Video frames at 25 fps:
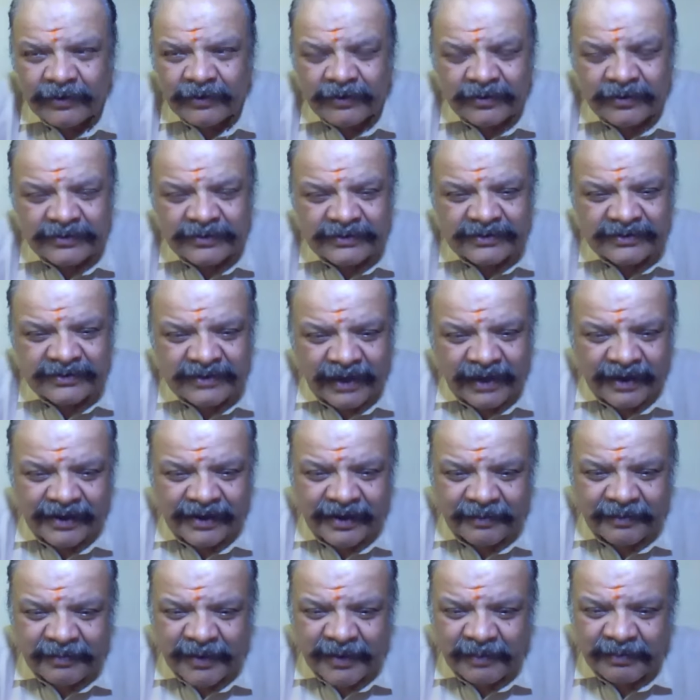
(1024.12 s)
those
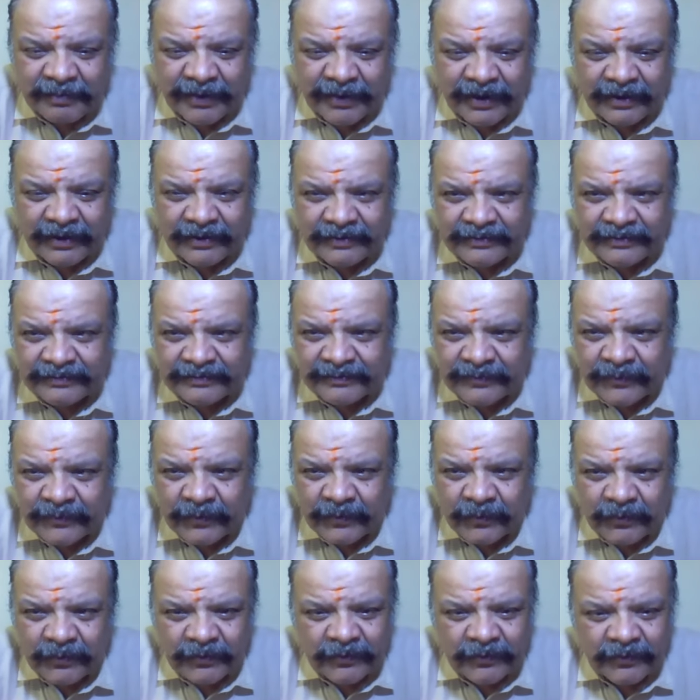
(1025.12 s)
hundred people
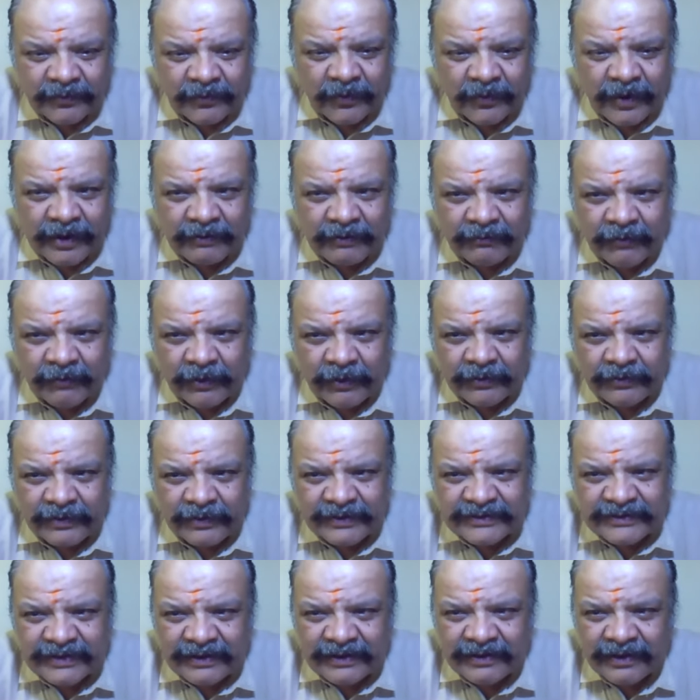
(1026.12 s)
who are want to
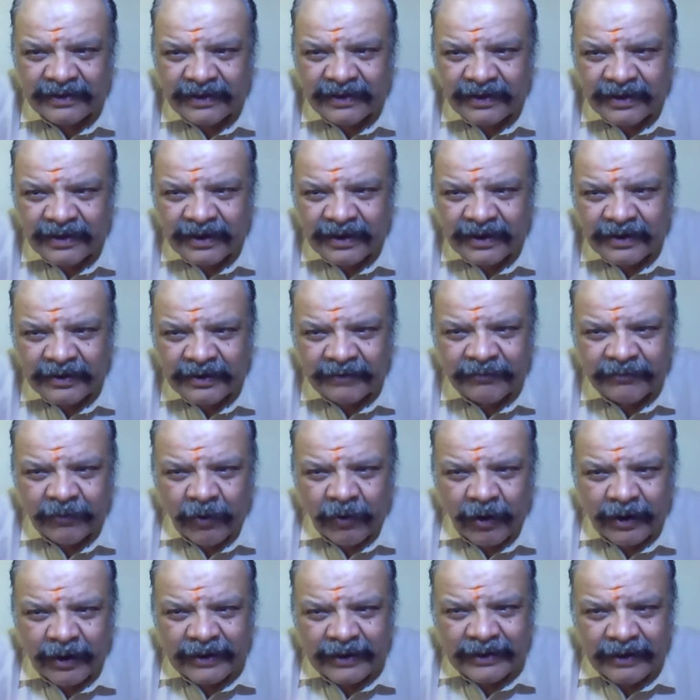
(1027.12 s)
listen. If you
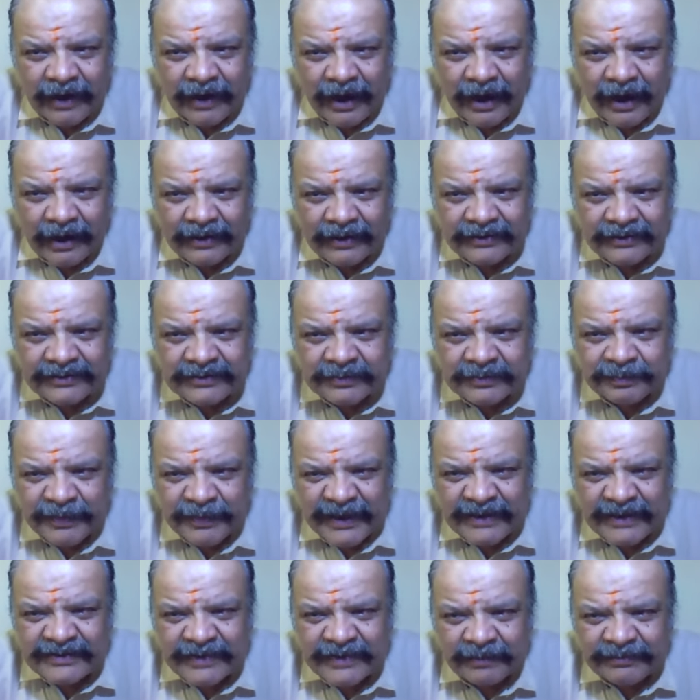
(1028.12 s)
want to
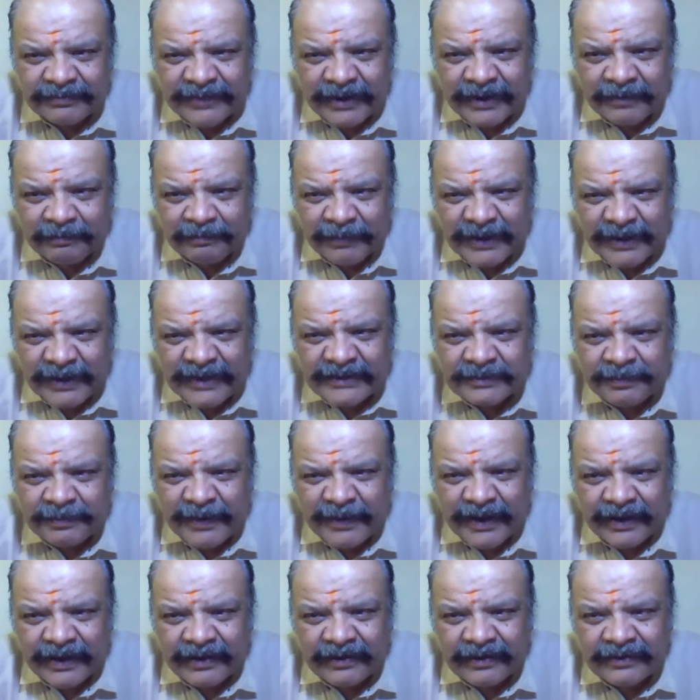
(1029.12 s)
speak something, please
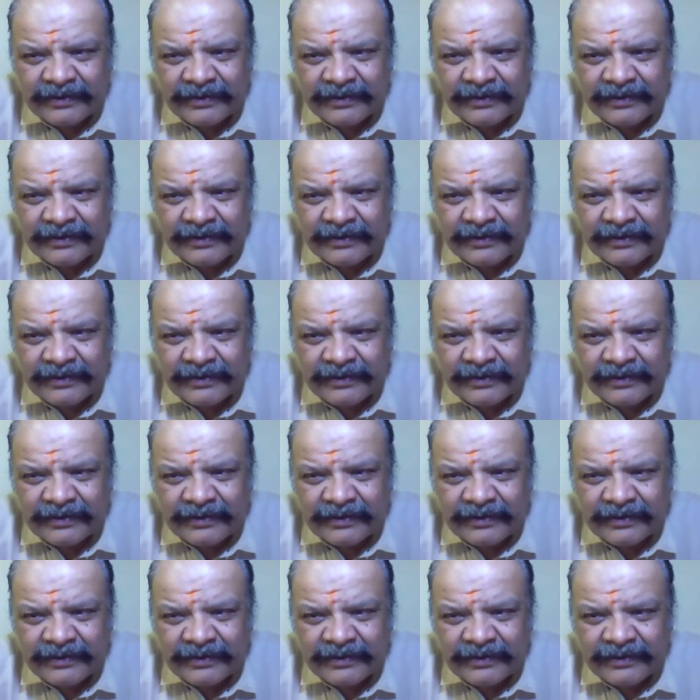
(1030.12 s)
speak.